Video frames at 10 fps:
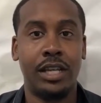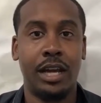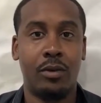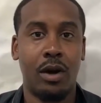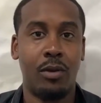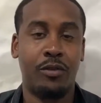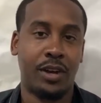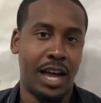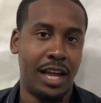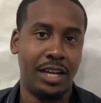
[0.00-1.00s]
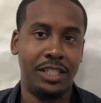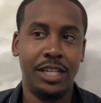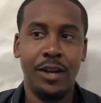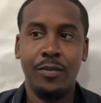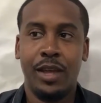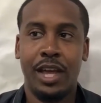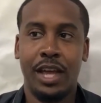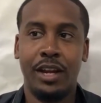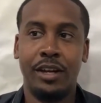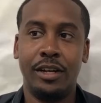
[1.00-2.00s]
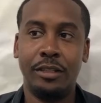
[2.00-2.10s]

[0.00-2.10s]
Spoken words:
like where I went for college, and